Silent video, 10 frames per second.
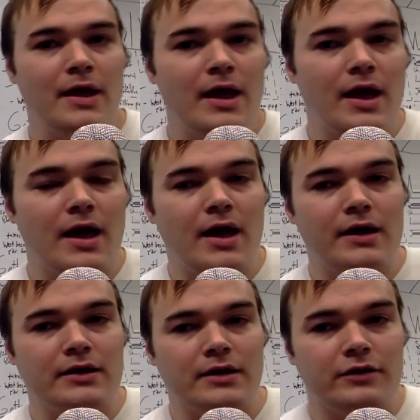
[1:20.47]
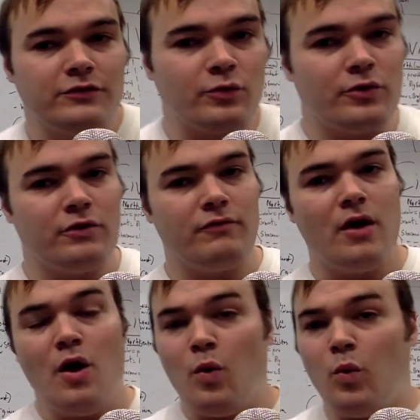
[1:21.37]
and sort of
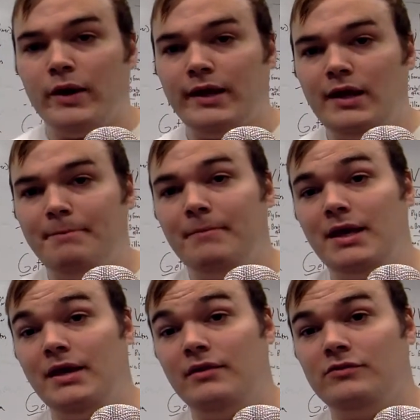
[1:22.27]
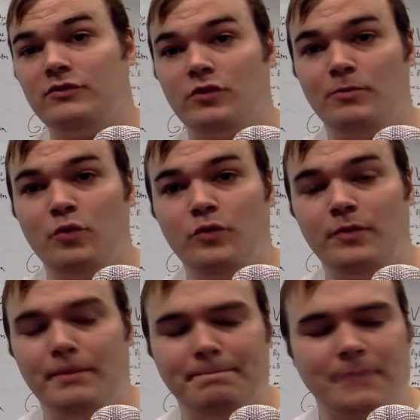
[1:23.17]
what he means to the
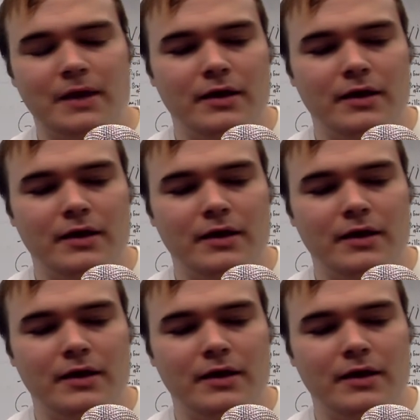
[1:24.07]
movement.